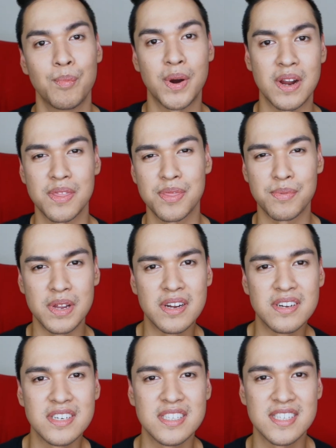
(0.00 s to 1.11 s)
part
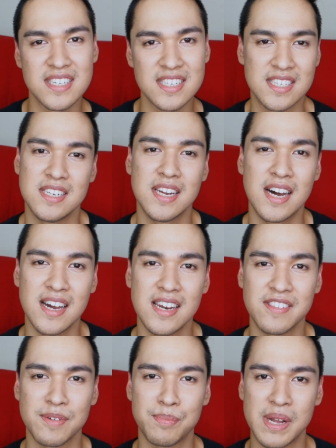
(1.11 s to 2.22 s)
369
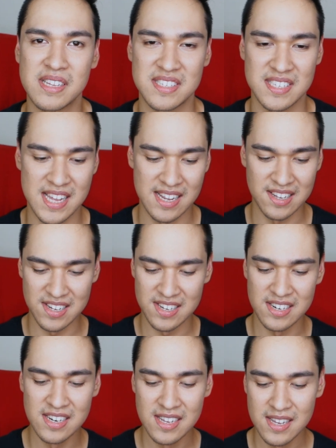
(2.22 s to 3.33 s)
if the palette's that good.